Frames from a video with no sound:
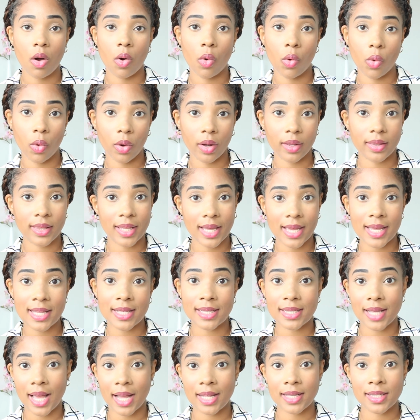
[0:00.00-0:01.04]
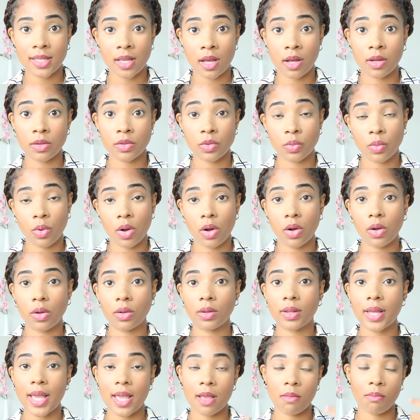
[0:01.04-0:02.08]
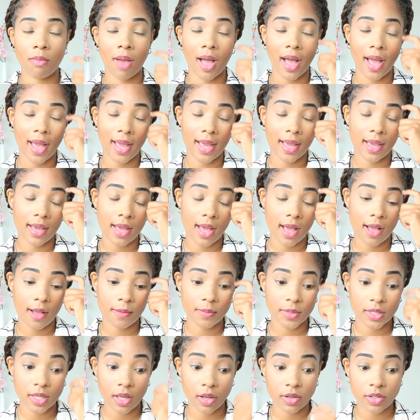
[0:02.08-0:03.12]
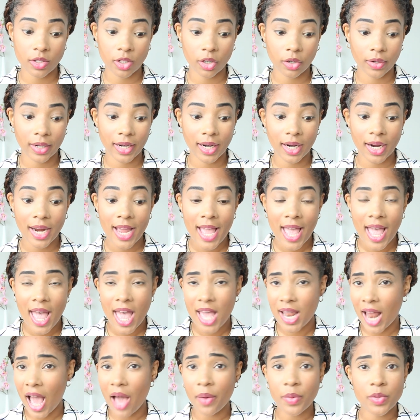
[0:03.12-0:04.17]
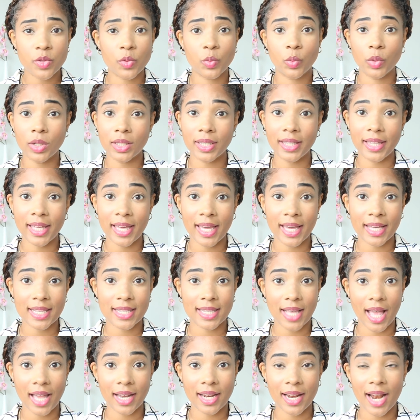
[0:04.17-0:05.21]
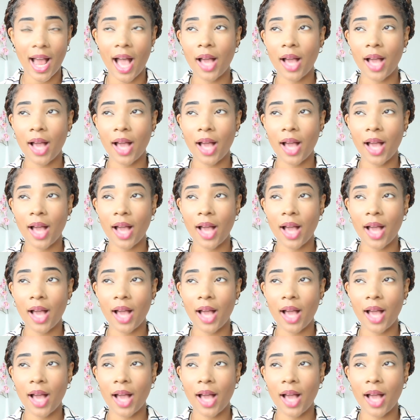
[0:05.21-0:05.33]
or the inside sales role in my sales career, and I was really excited.